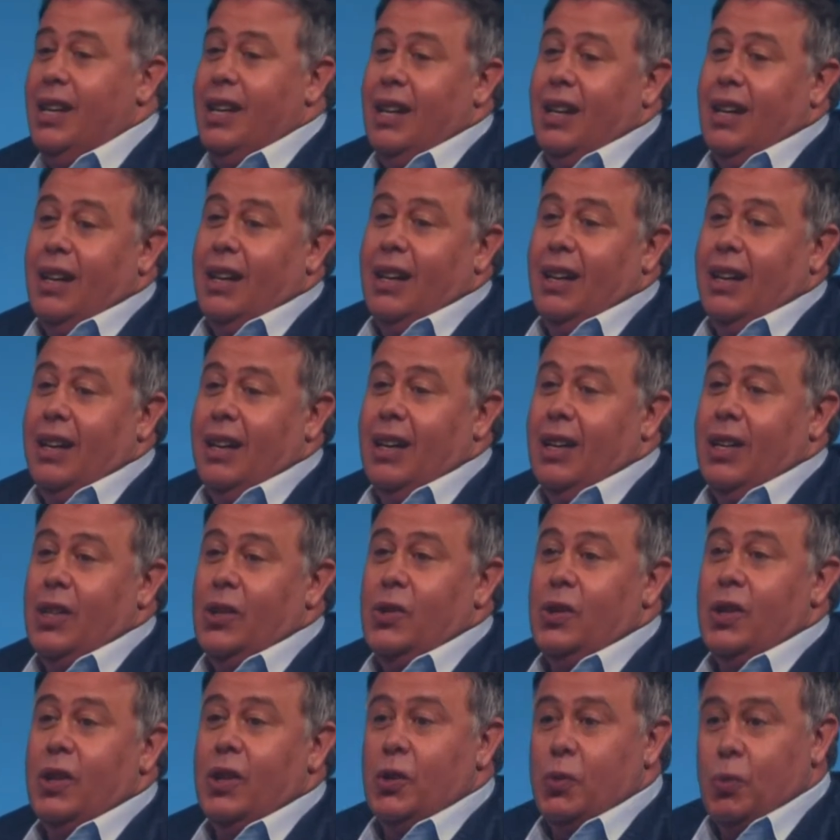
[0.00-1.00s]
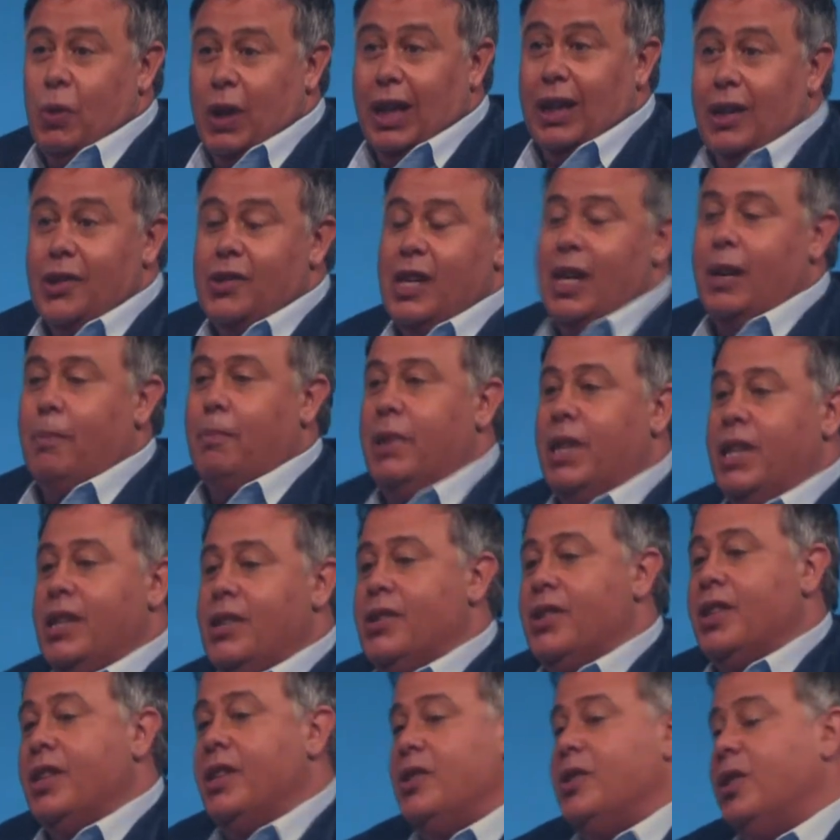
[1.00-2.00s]
as well as our
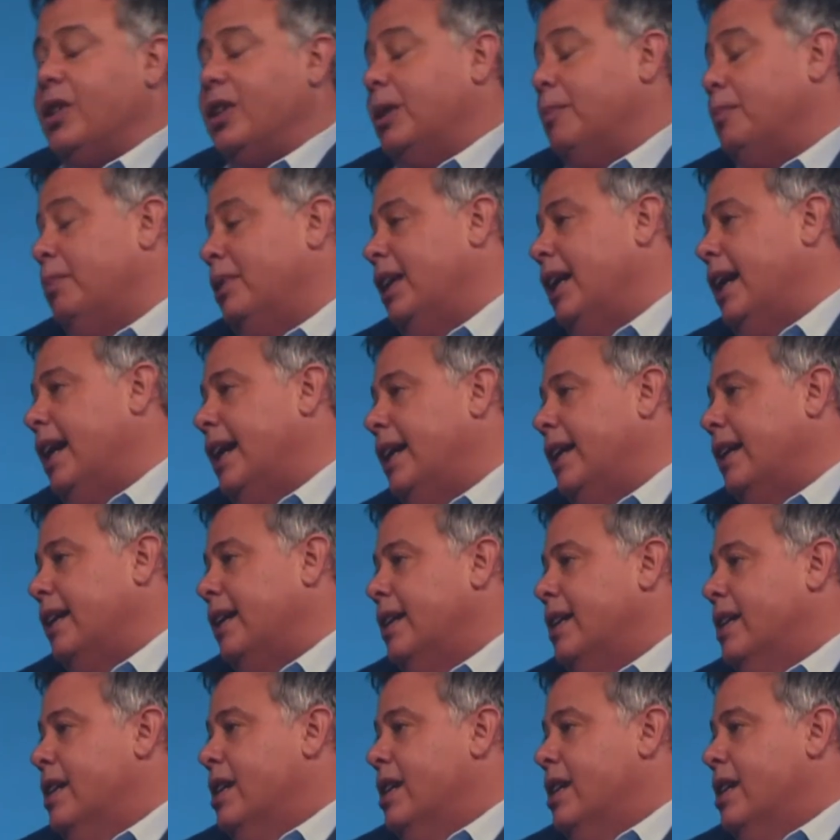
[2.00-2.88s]
PCs on the planet.